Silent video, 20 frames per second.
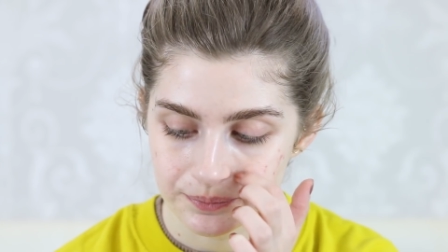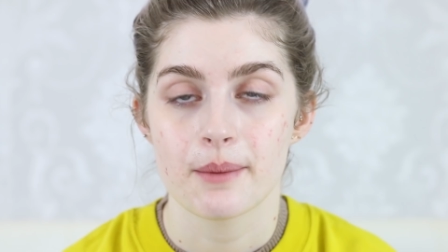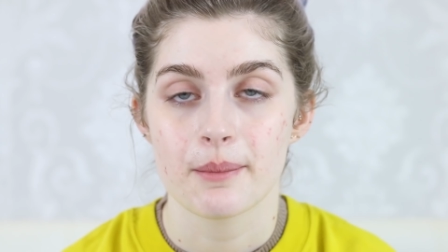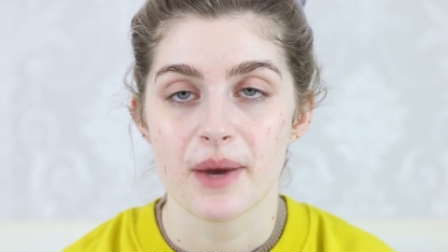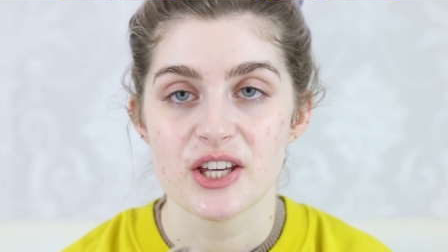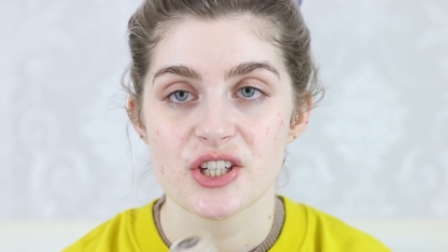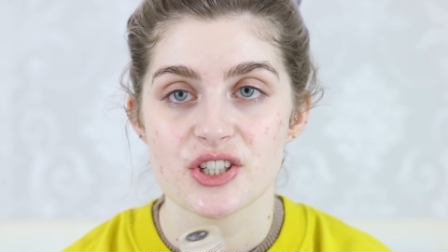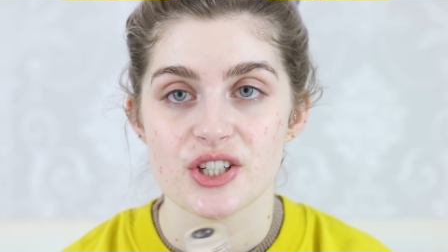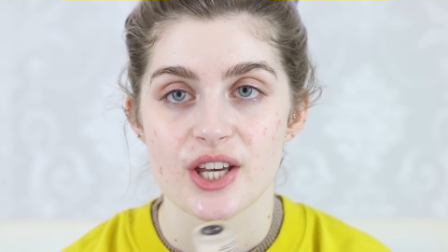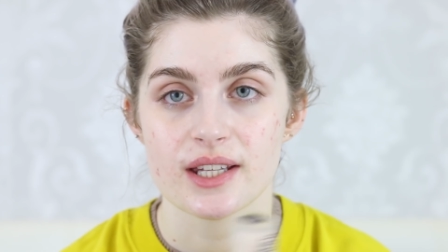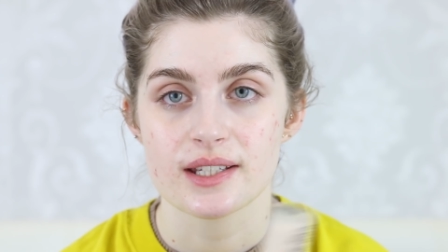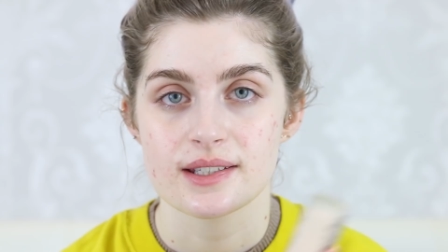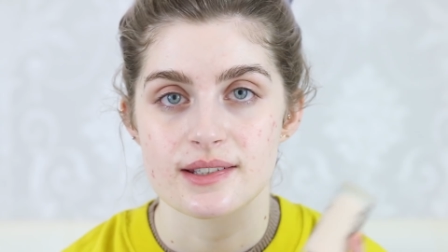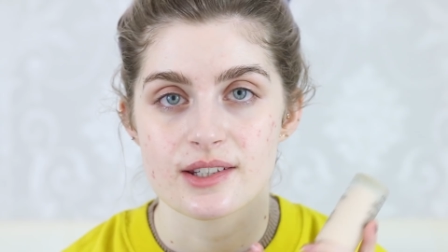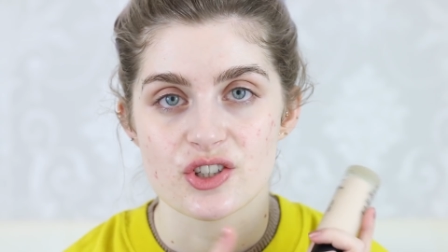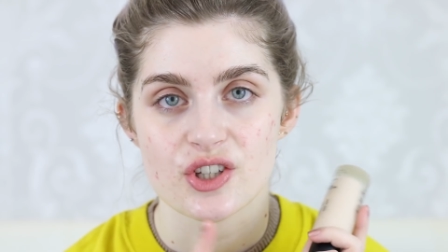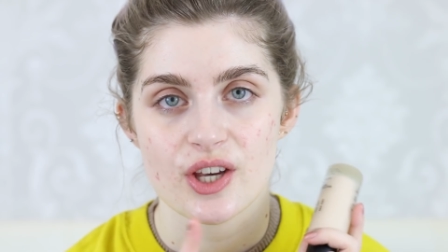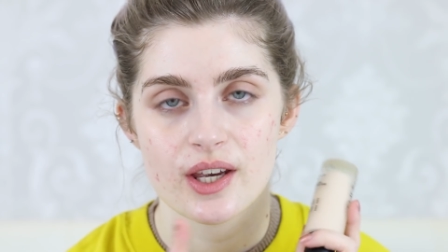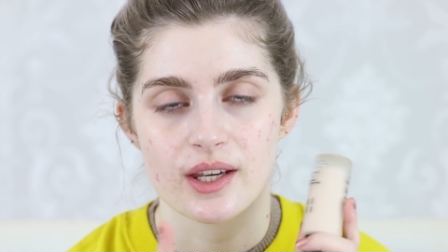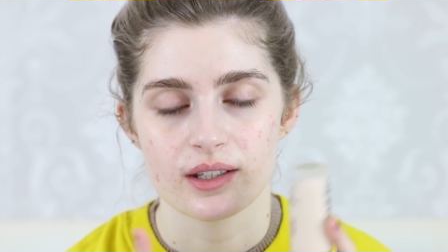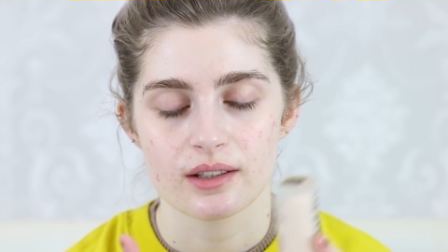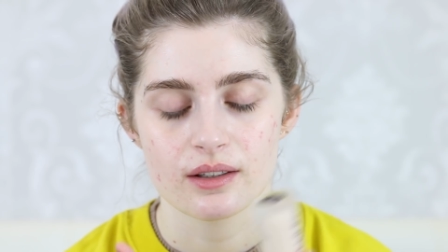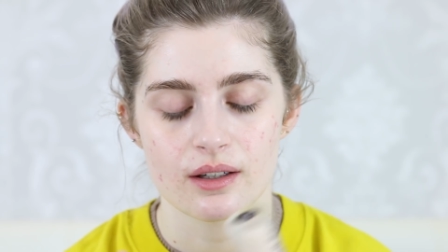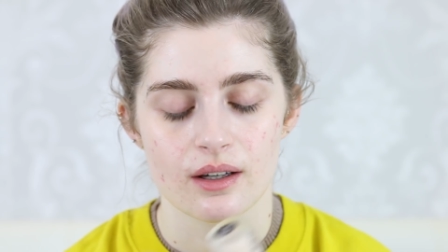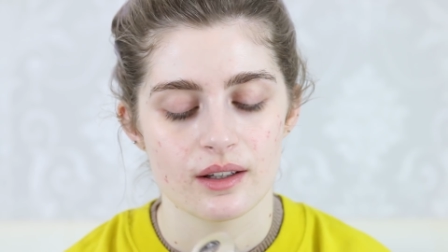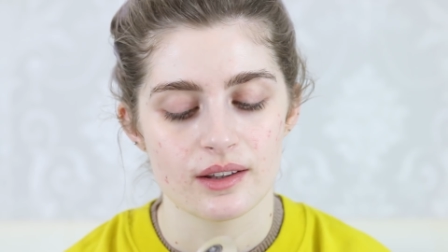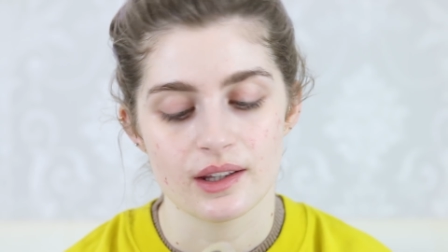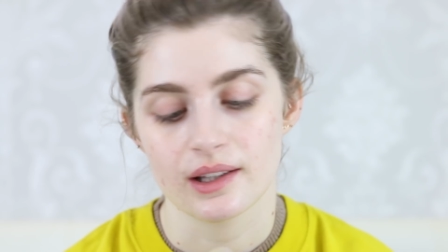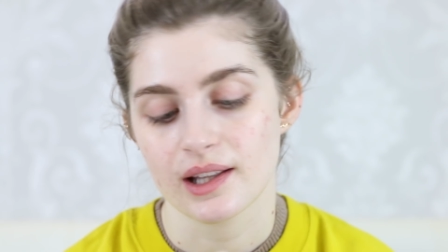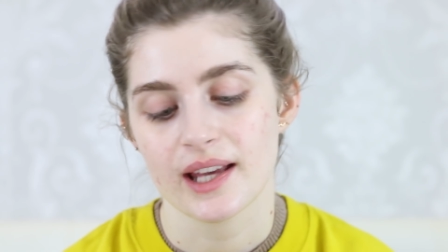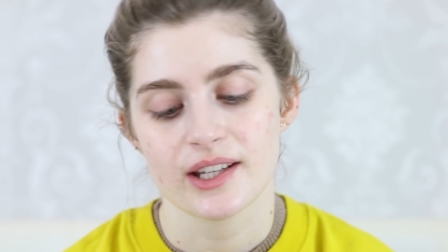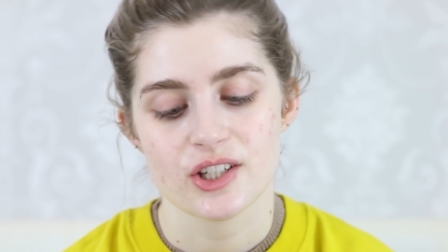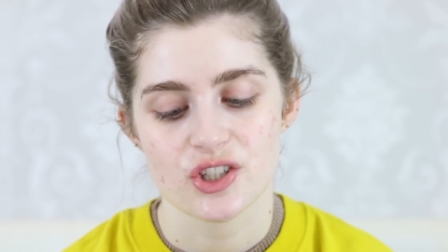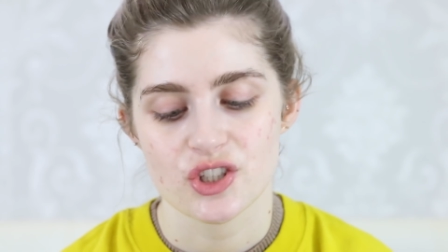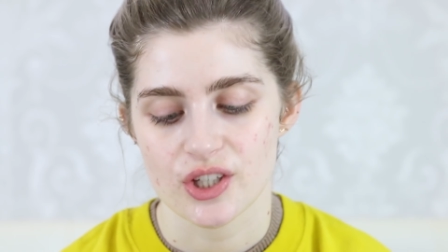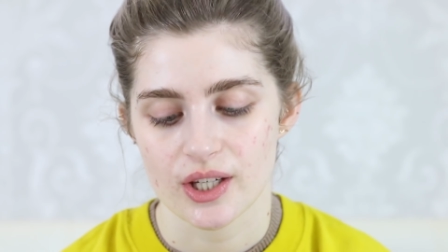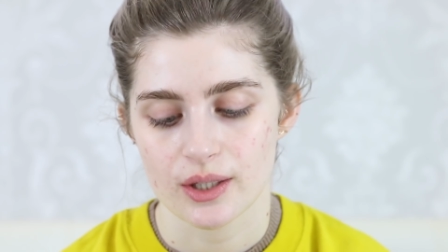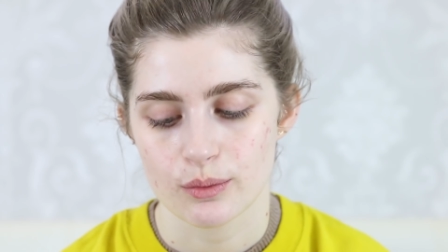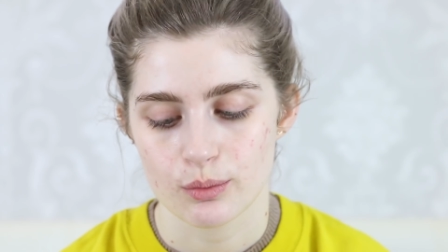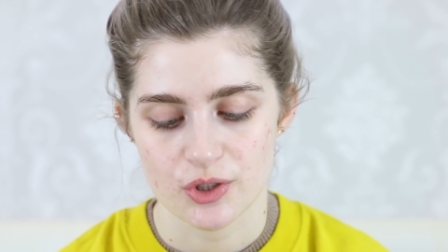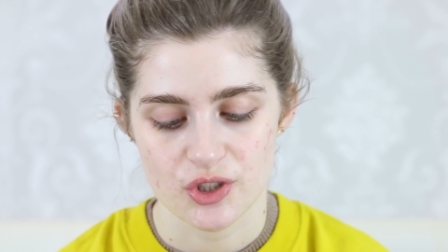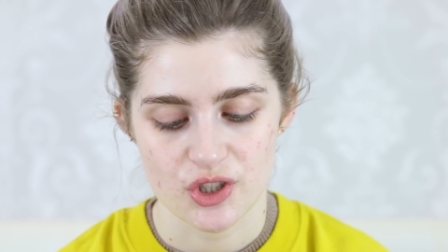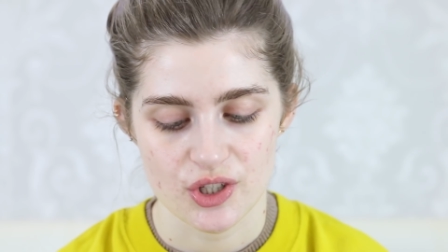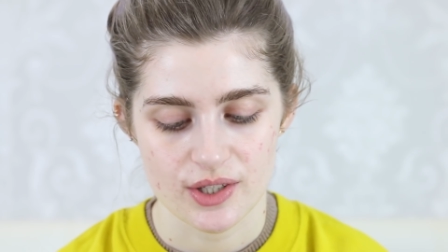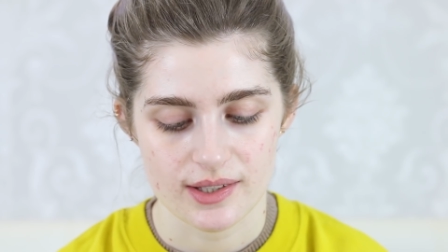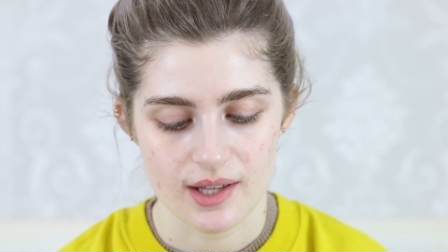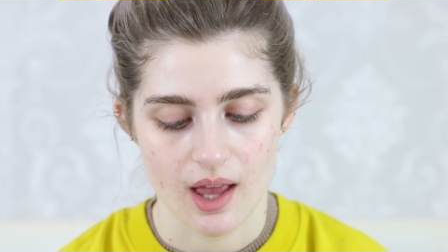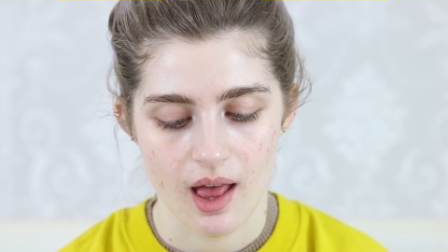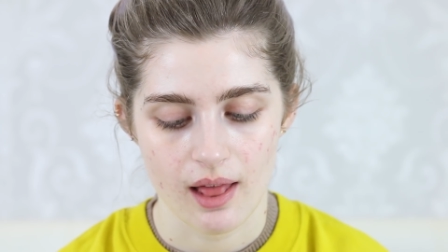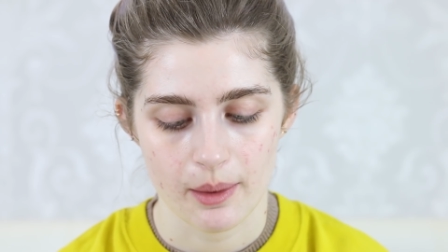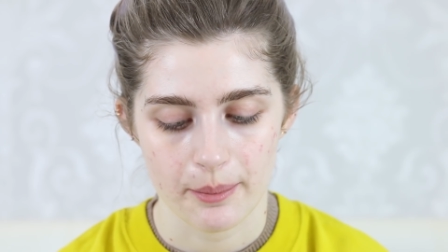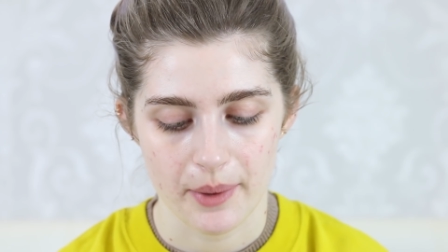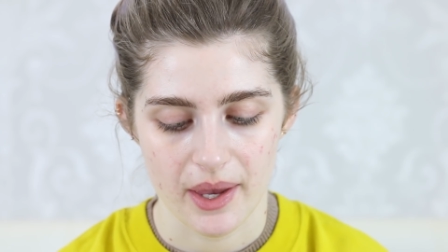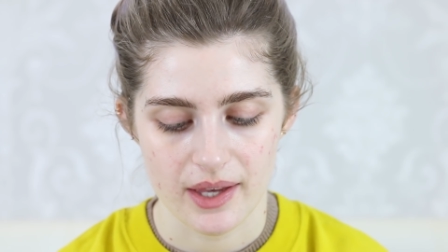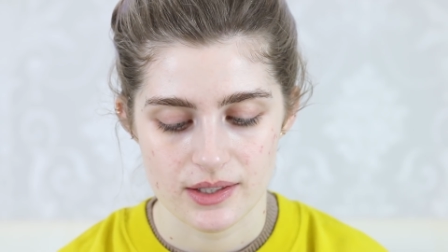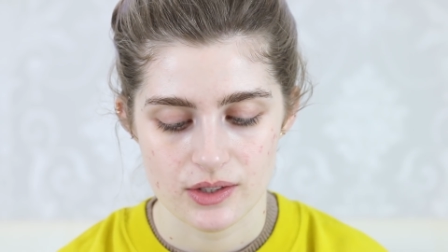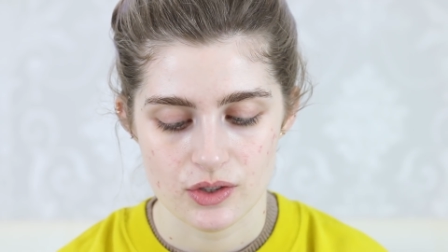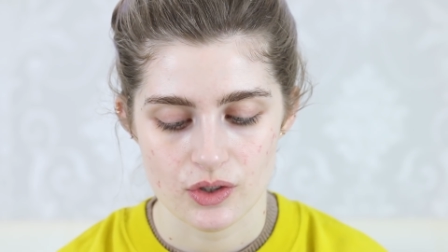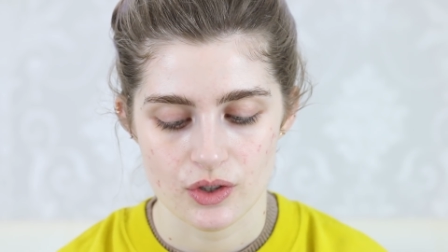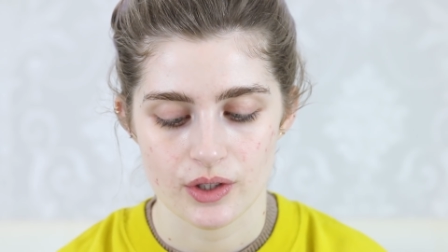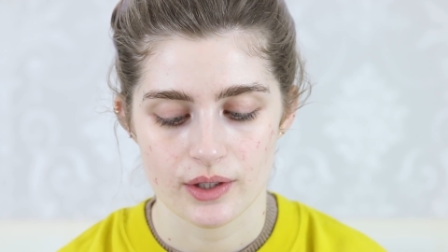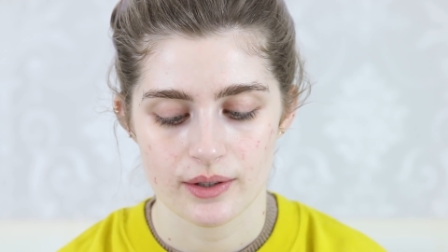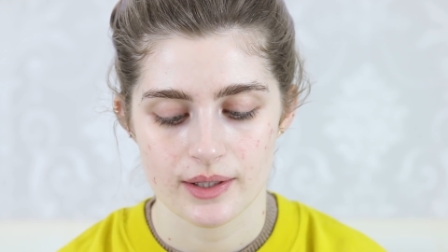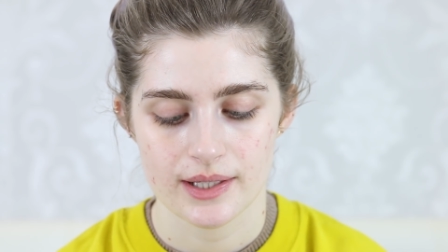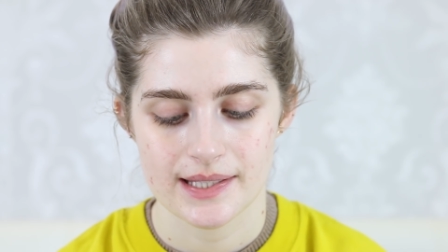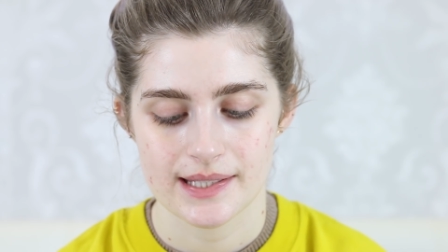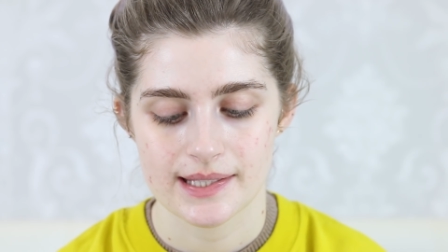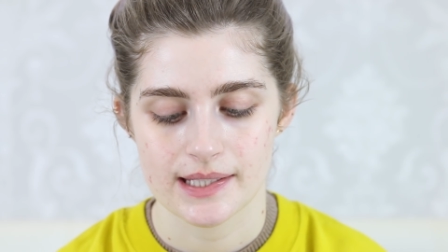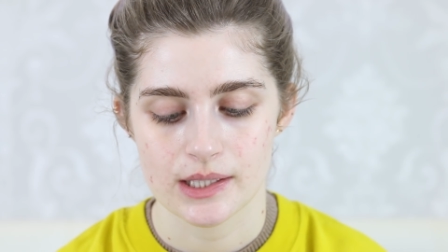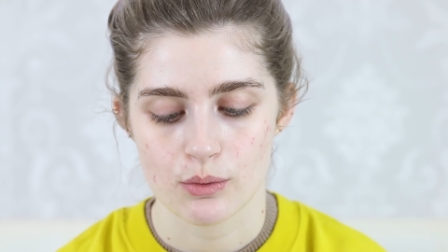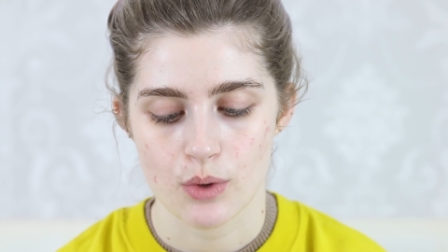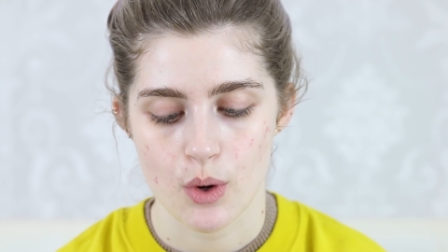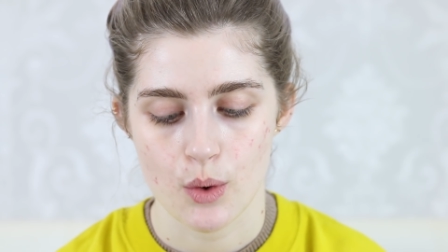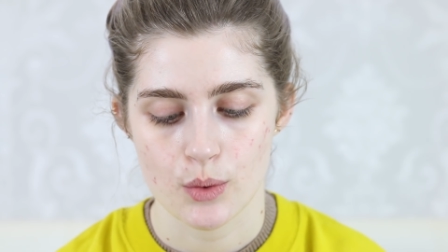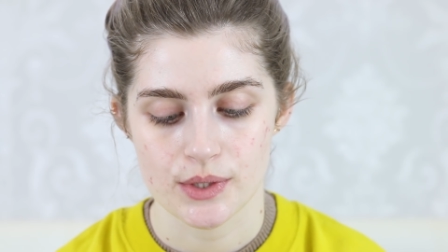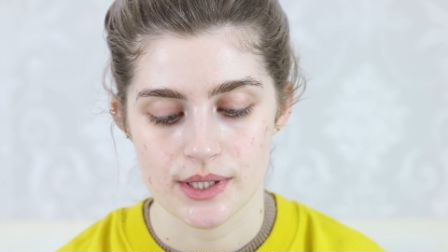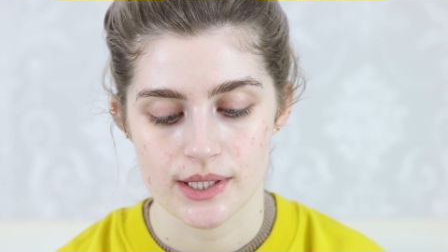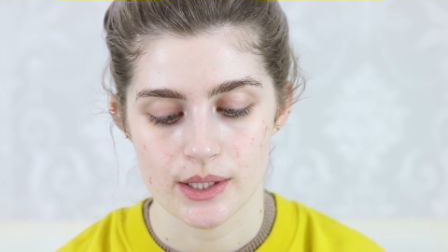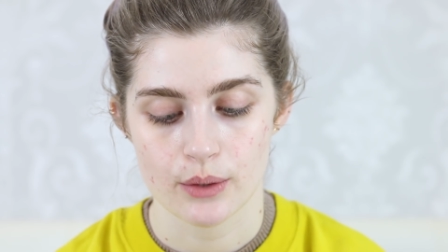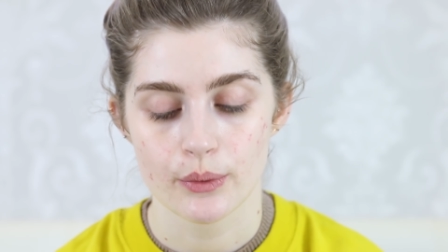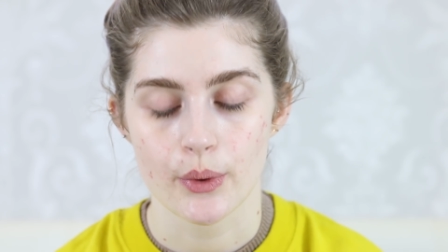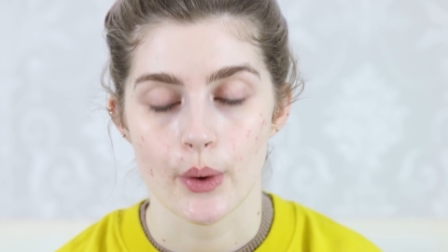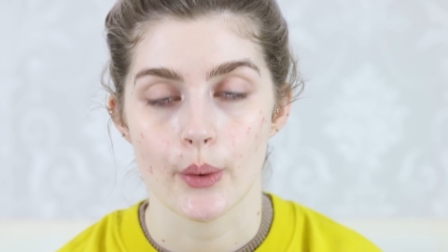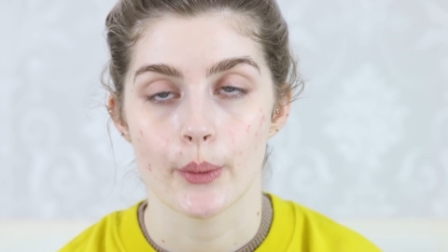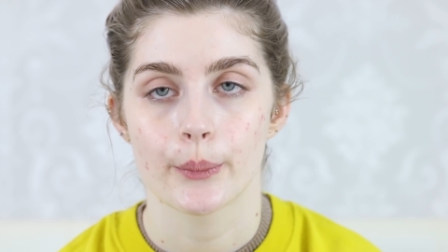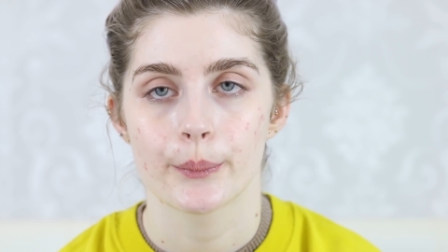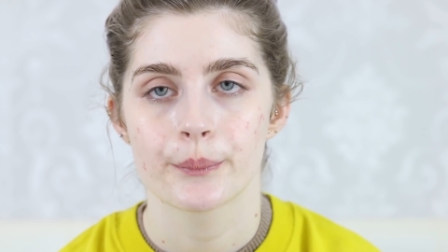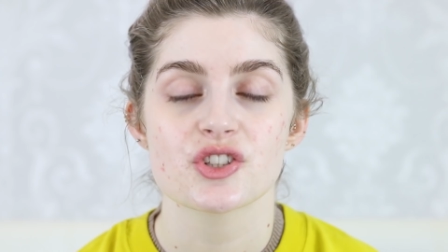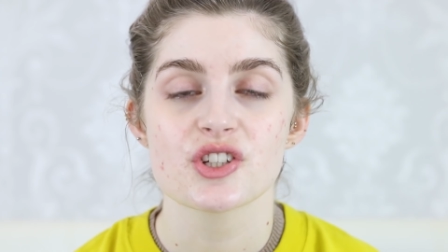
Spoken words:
And my shade is the lightest shade, which is Alabaster 00.